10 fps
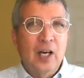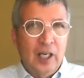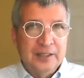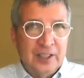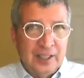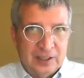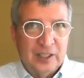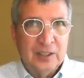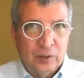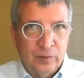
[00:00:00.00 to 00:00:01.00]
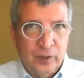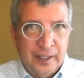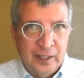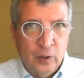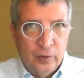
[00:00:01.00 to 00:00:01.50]
onset
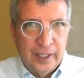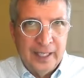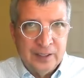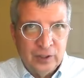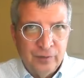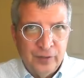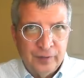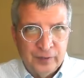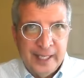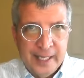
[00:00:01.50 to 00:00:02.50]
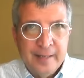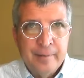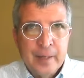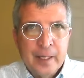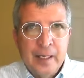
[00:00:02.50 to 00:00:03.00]
schizophrenia over the age of 50,
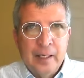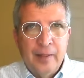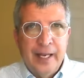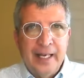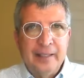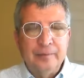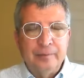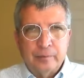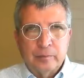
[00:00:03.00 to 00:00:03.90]
then